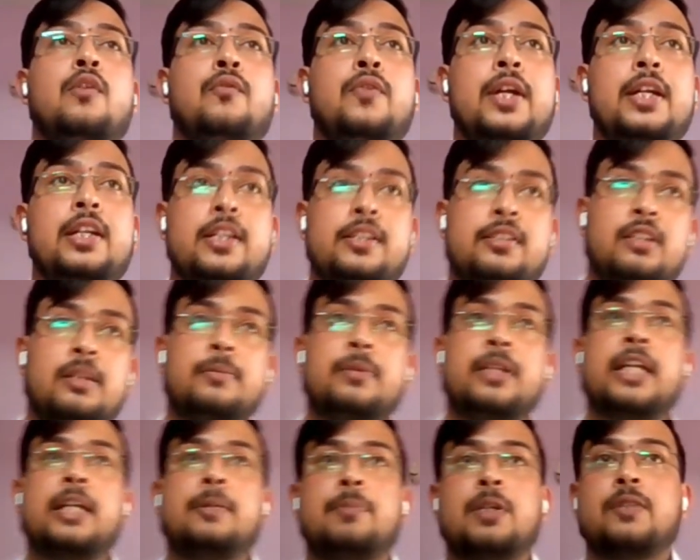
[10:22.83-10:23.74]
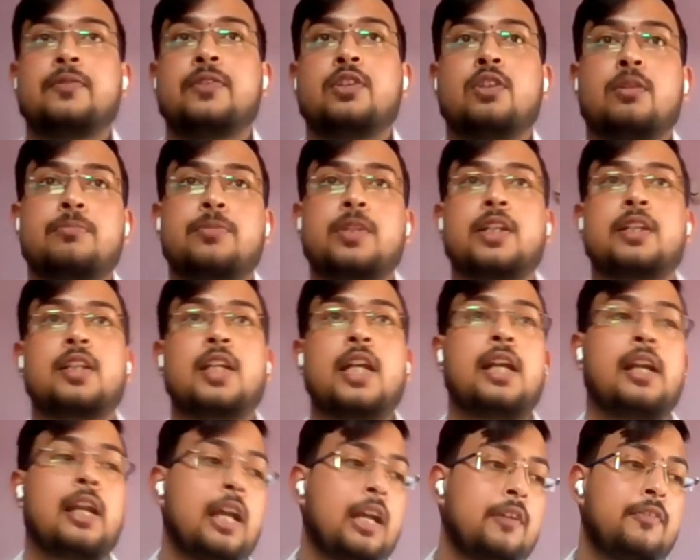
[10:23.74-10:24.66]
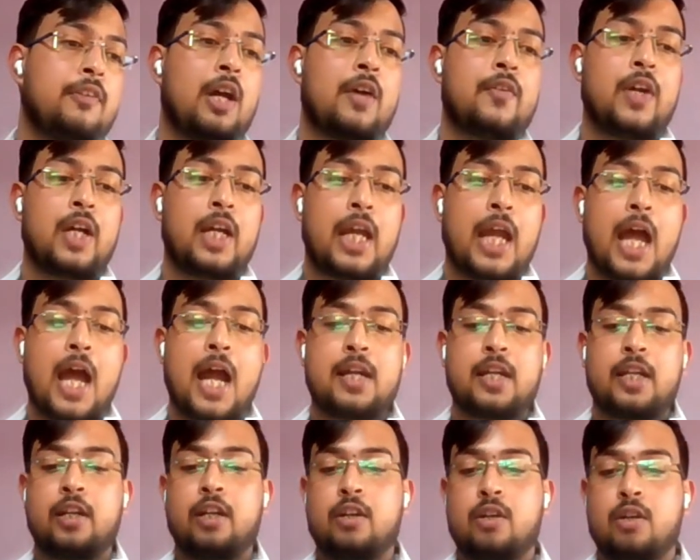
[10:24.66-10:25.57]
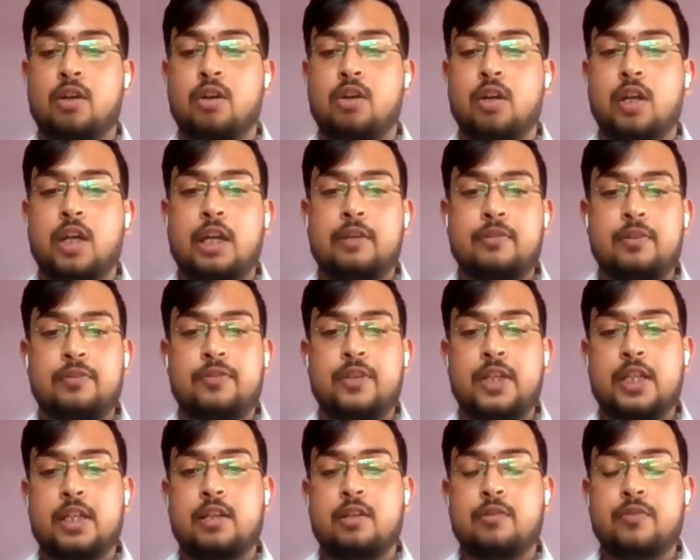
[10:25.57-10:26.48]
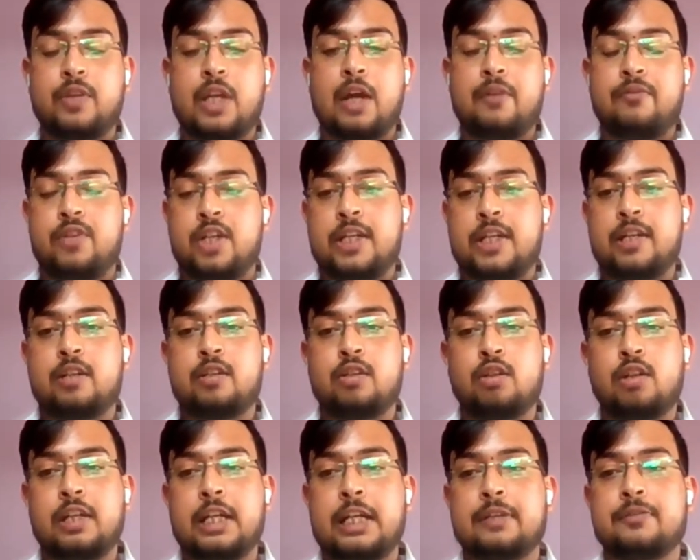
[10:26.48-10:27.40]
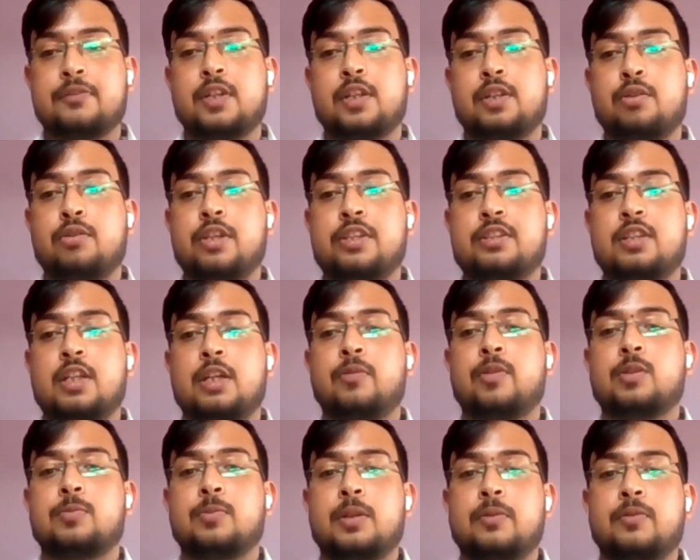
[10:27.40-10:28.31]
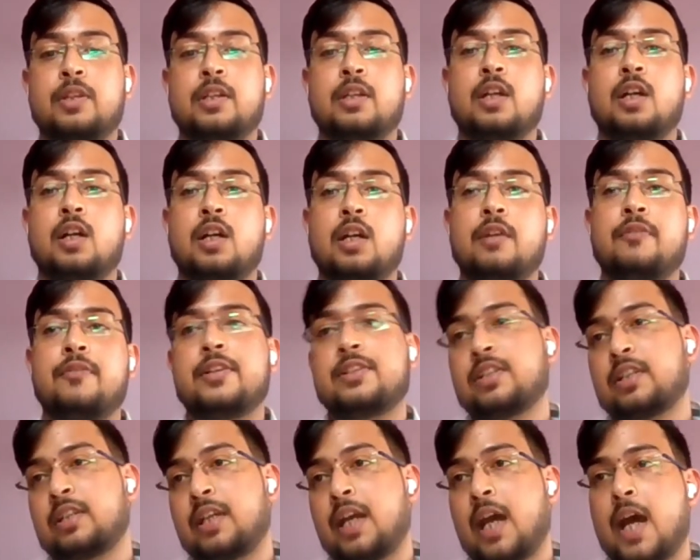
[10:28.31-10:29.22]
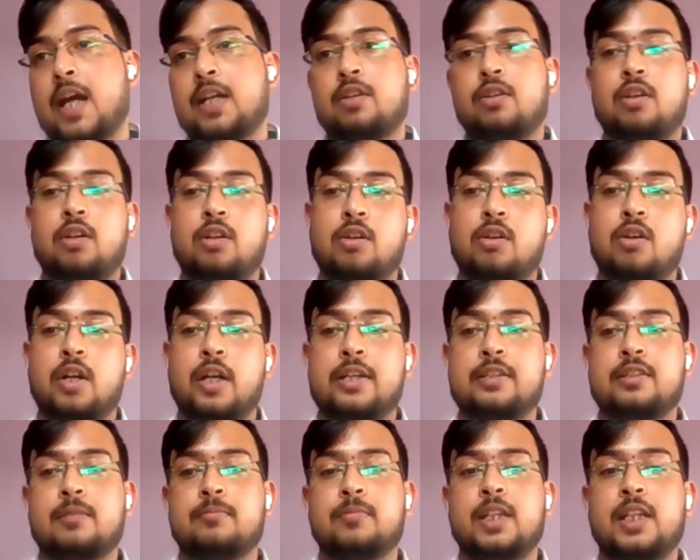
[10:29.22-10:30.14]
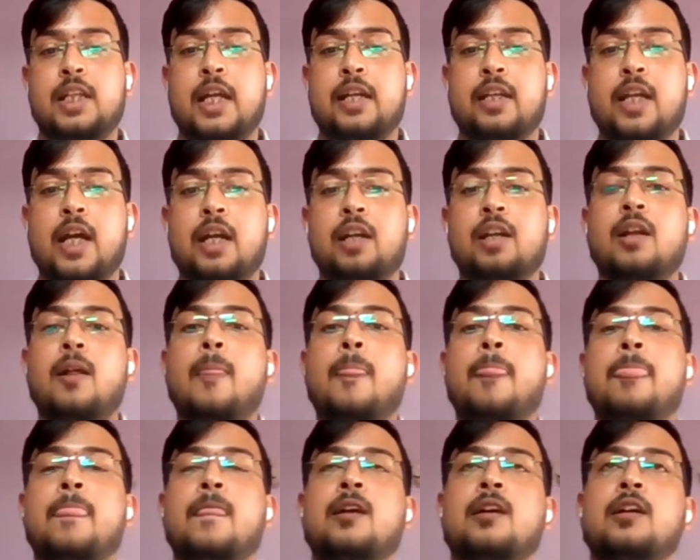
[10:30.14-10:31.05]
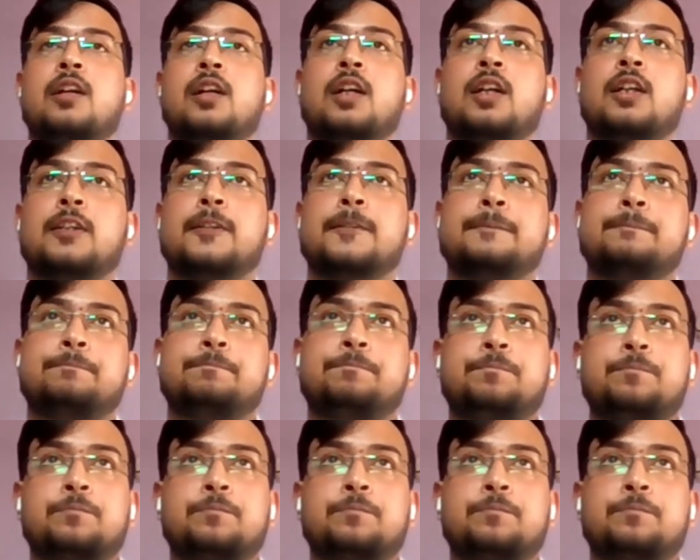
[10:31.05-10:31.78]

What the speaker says: We discriminate between objects, right? Like if I have a cat and a dog, and we have trained a neural network to distinguish between if it's a cat or a dog and something like that. Uh,